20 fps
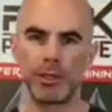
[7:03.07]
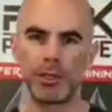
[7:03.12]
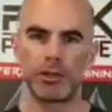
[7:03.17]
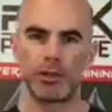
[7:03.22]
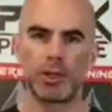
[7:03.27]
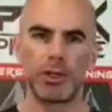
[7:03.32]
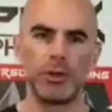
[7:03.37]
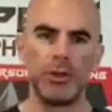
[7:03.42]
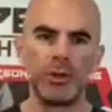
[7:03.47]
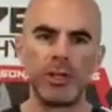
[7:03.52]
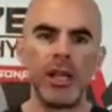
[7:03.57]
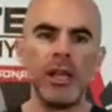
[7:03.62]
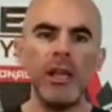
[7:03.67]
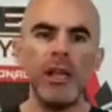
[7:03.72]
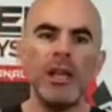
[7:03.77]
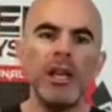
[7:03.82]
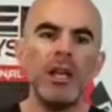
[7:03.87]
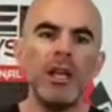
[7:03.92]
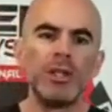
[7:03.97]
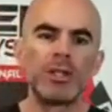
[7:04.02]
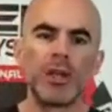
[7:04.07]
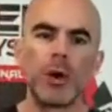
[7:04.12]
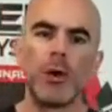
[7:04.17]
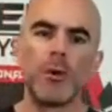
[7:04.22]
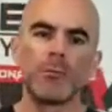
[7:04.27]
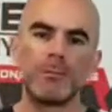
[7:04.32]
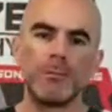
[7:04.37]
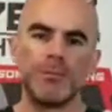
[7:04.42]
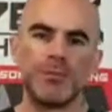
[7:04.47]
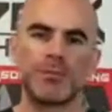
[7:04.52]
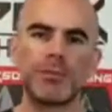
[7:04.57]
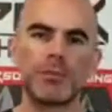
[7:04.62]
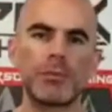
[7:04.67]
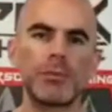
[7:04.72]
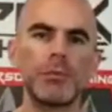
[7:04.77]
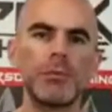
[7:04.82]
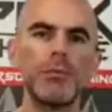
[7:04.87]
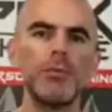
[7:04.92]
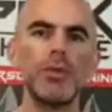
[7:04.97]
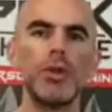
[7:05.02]
You choose. So
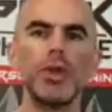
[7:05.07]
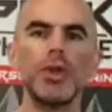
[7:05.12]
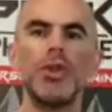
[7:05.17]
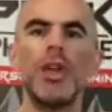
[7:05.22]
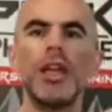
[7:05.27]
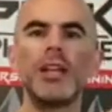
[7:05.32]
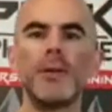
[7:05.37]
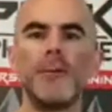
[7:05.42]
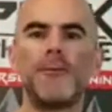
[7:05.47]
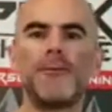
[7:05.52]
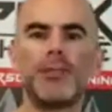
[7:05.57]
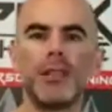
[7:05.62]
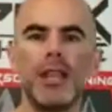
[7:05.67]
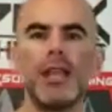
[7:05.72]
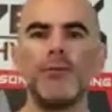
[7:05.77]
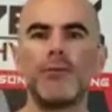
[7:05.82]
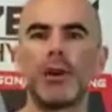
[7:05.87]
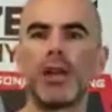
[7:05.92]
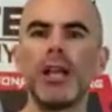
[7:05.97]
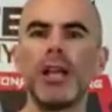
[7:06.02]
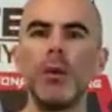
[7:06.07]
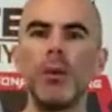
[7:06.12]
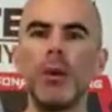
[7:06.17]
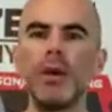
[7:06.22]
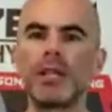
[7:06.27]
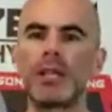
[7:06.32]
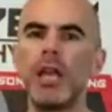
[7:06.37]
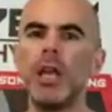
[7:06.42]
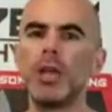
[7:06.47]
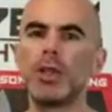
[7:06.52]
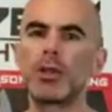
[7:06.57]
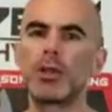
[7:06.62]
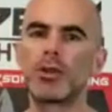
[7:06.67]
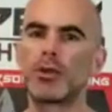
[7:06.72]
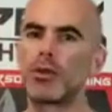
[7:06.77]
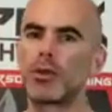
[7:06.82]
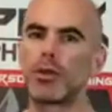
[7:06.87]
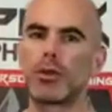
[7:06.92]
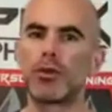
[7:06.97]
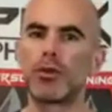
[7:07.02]
you end up flavoring it with
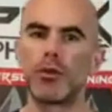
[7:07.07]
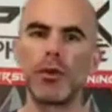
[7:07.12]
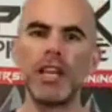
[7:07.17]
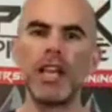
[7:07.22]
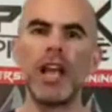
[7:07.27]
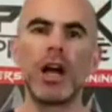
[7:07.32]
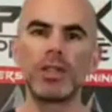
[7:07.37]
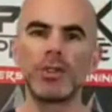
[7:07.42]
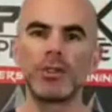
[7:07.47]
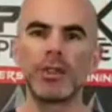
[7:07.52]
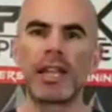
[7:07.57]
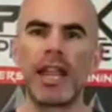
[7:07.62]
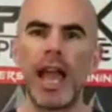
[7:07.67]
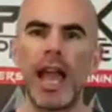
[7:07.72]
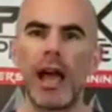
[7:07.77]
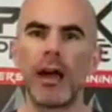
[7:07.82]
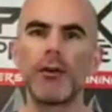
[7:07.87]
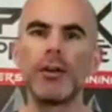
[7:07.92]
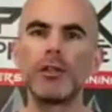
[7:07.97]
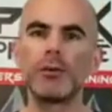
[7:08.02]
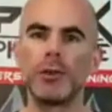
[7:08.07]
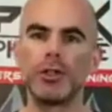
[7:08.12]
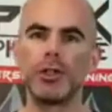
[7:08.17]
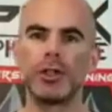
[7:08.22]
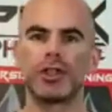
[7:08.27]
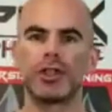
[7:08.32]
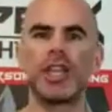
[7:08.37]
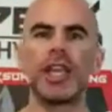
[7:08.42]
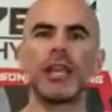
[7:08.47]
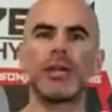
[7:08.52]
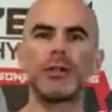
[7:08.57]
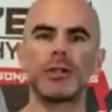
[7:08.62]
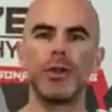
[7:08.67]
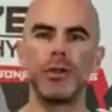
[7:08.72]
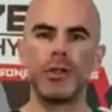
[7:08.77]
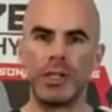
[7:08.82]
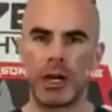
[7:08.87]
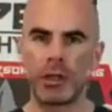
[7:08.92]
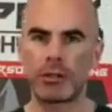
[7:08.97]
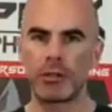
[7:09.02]
three hundred calories when your shake is
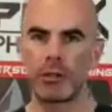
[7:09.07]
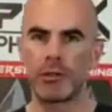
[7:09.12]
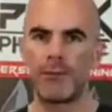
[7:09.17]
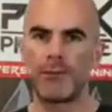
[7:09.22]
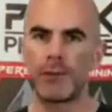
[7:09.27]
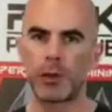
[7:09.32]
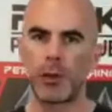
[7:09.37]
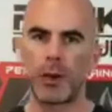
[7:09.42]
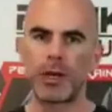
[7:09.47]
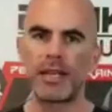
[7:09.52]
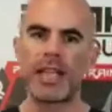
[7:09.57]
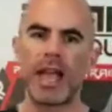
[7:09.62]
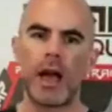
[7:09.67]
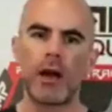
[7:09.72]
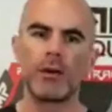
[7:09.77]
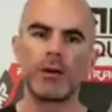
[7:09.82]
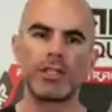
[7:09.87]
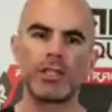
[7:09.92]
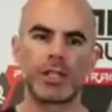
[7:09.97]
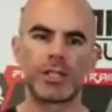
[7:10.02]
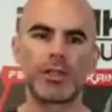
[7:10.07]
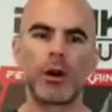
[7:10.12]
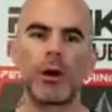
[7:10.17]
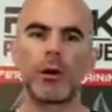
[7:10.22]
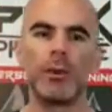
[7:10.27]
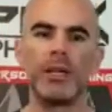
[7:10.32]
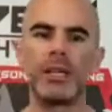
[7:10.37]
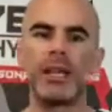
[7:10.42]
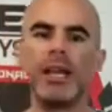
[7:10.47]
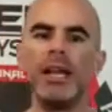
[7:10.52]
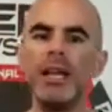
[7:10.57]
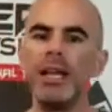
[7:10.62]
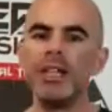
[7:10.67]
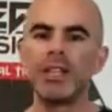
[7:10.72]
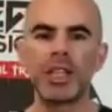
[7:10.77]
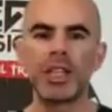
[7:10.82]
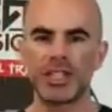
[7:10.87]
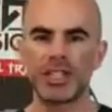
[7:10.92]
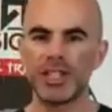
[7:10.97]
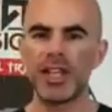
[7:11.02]
only one hundred twenty calories to start with.
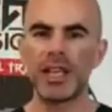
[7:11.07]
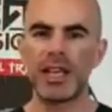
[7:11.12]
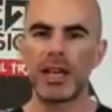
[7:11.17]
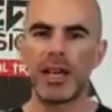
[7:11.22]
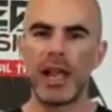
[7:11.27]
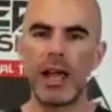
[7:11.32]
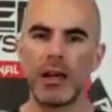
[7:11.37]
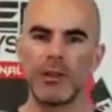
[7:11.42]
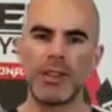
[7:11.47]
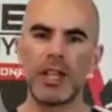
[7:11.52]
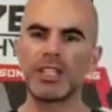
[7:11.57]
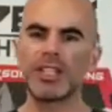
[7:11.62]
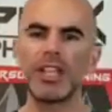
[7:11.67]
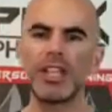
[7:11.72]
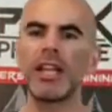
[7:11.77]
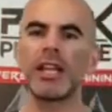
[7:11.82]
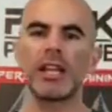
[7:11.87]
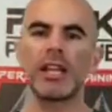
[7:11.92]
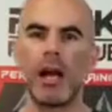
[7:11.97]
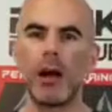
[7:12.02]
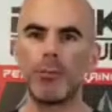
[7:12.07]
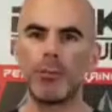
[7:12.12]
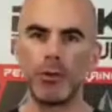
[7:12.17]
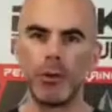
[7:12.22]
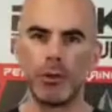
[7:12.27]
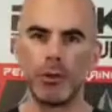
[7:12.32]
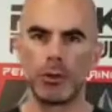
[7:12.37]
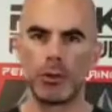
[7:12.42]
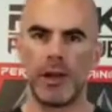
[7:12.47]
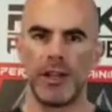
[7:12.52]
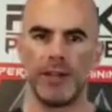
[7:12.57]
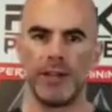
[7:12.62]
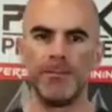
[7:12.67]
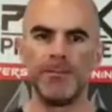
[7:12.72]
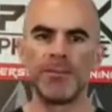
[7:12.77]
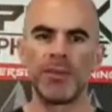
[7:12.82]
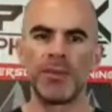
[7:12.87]
That shit ain't gonna help. That shit ain't gonna help you lose weight.